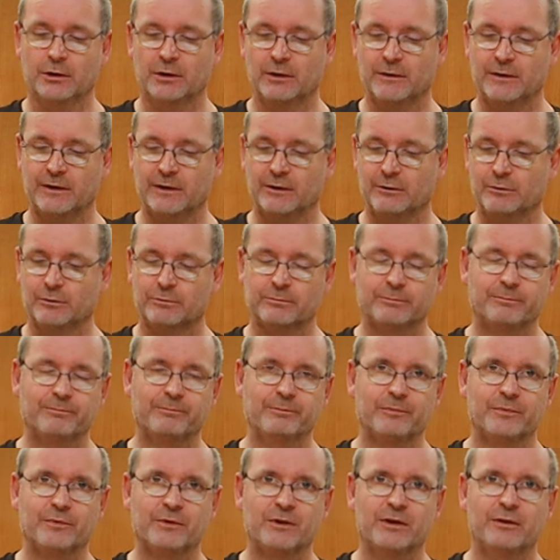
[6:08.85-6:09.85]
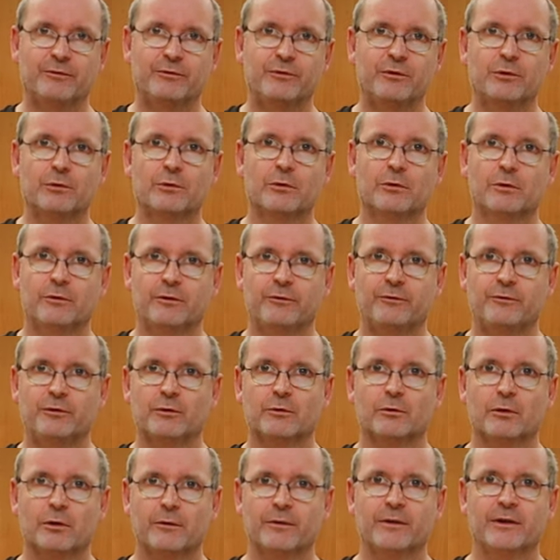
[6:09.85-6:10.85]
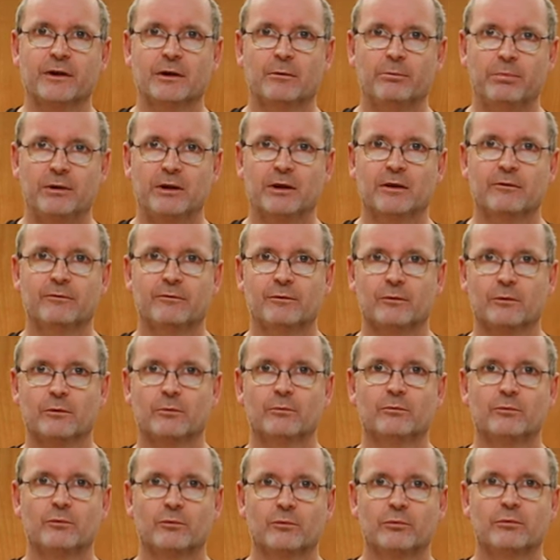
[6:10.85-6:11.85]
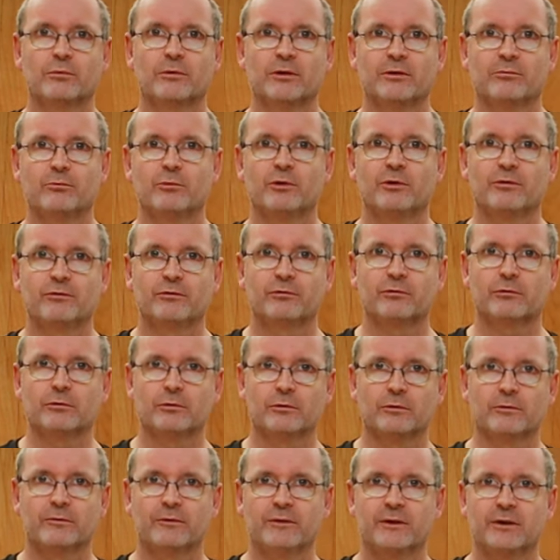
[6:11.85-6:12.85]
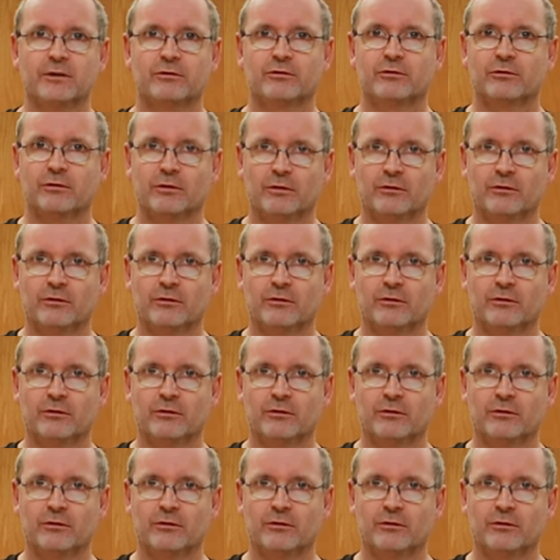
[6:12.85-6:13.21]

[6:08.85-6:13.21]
Now, if you're on that platform with Screwfix,